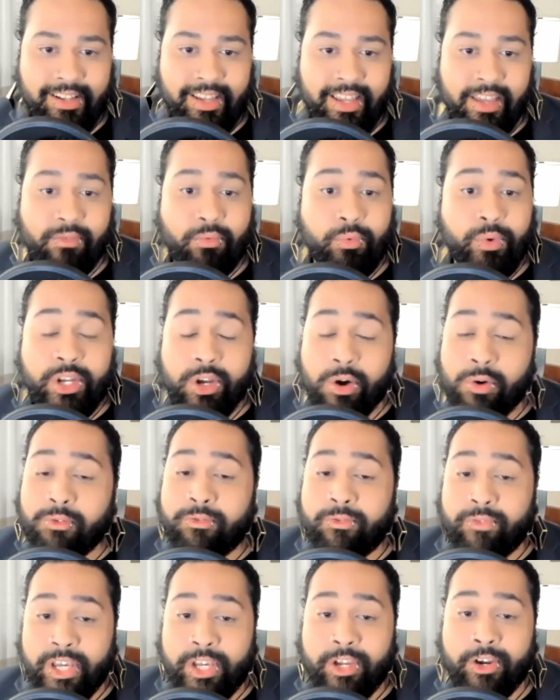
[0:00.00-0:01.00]
if we don't
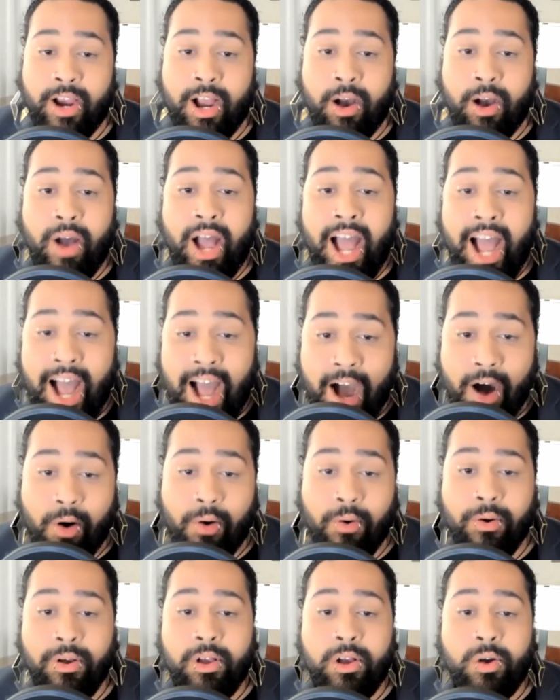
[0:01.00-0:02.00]
figure out
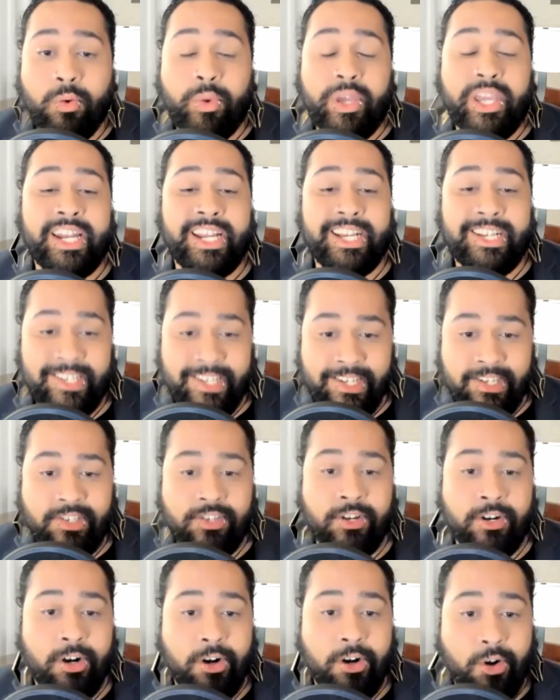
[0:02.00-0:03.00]
how we can exist
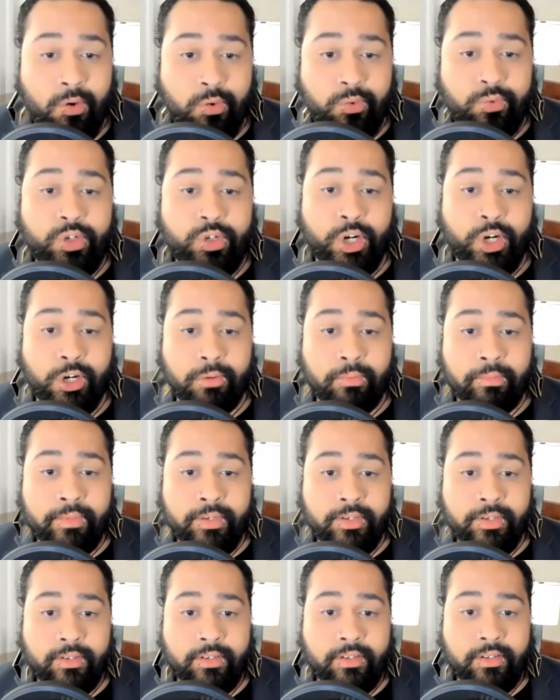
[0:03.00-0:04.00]
on our own
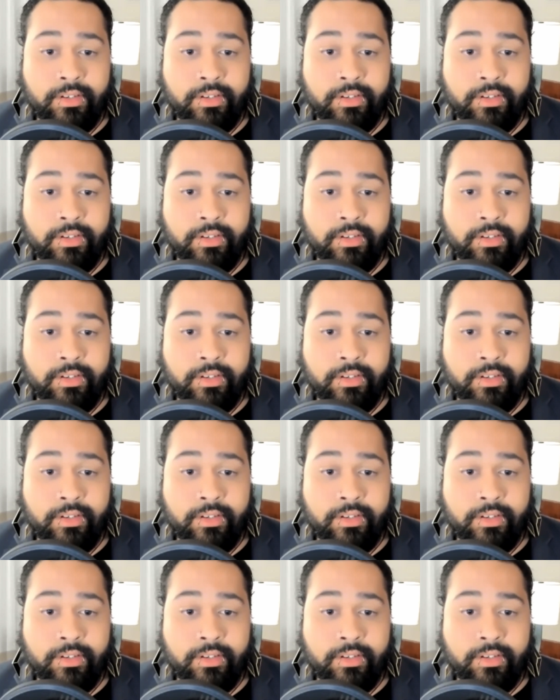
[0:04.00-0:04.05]
terms.